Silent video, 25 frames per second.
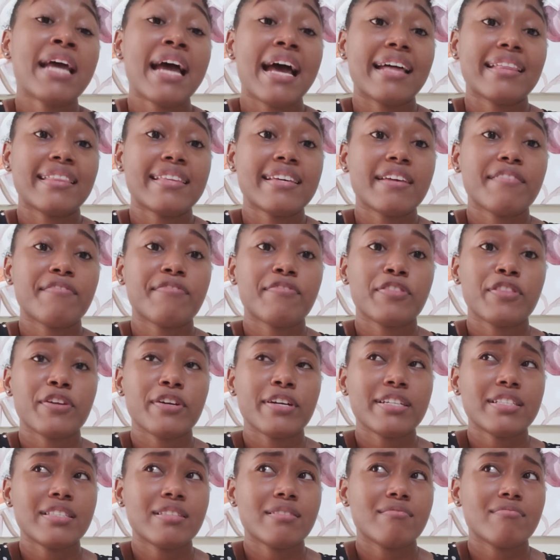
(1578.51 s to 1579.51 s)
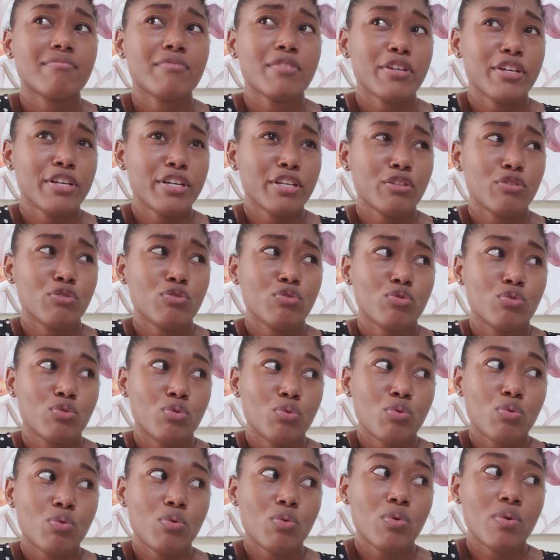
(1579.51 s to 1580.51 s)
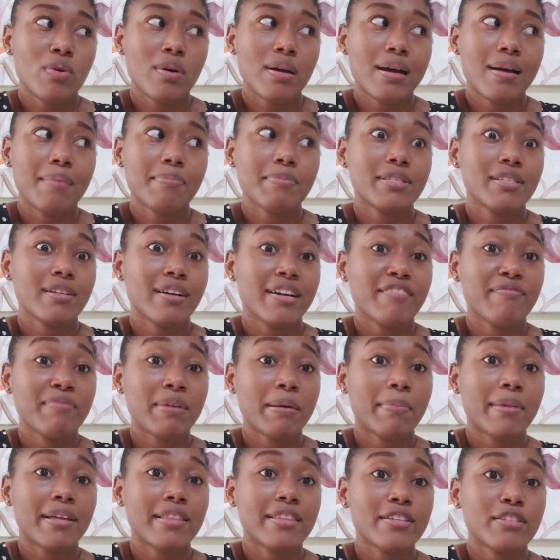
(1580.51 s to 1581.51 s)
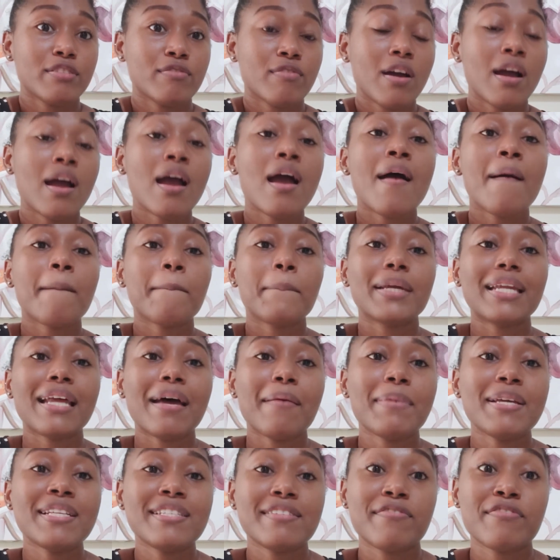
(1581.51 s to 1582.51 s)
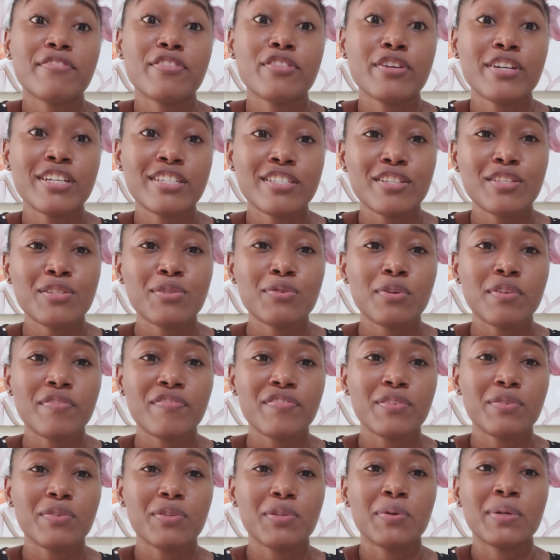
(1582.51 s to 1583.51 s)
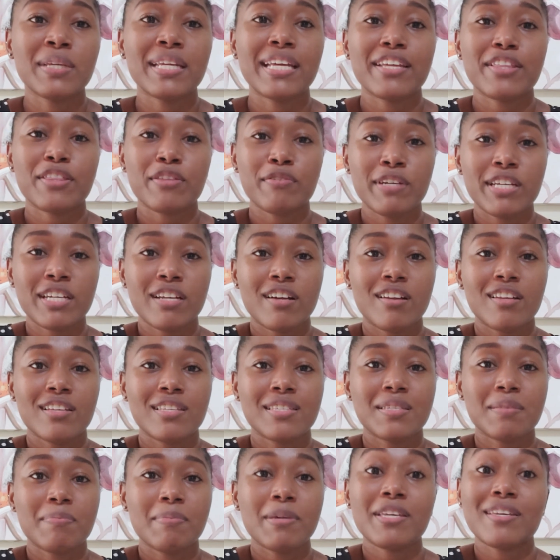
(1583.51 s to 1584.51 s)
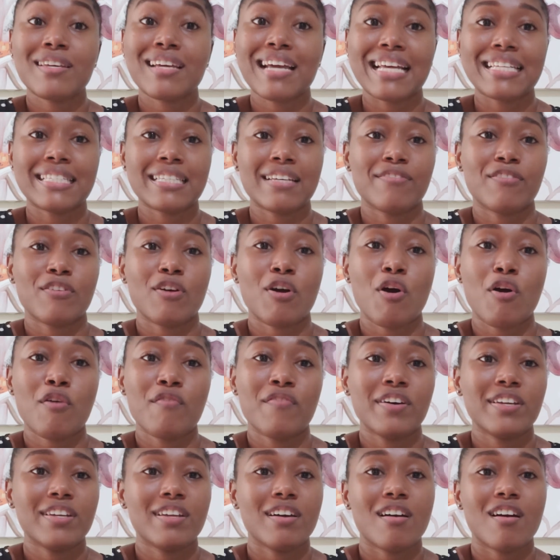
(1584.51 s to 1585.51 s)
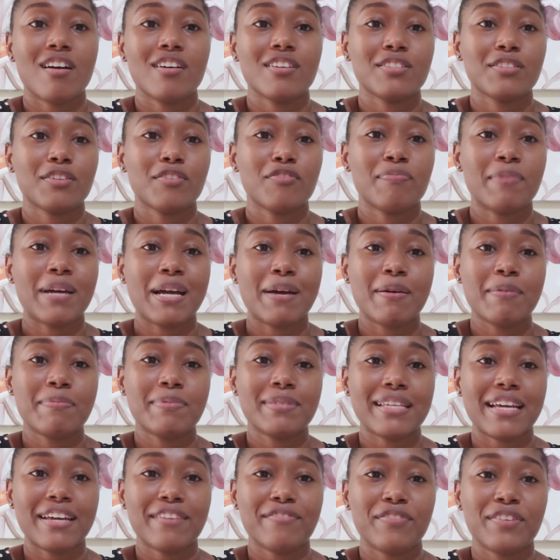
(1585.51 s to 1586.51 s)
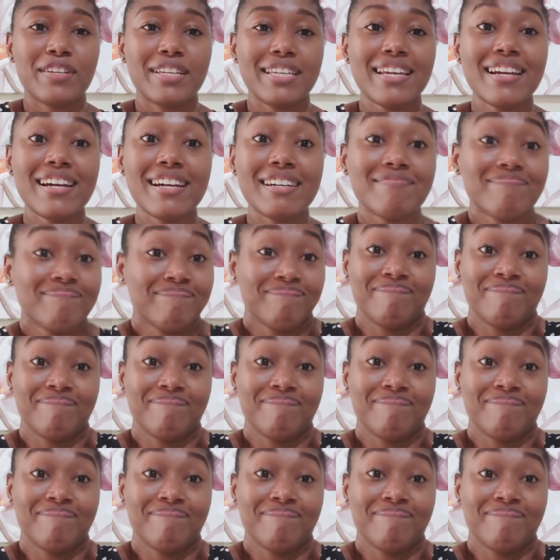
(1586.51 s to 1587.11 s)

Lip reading: I think if 32, I'm sorry if my math is wrong, but that means if 32 of you donate $3 to me, you guys have covered the cost of my website for the year.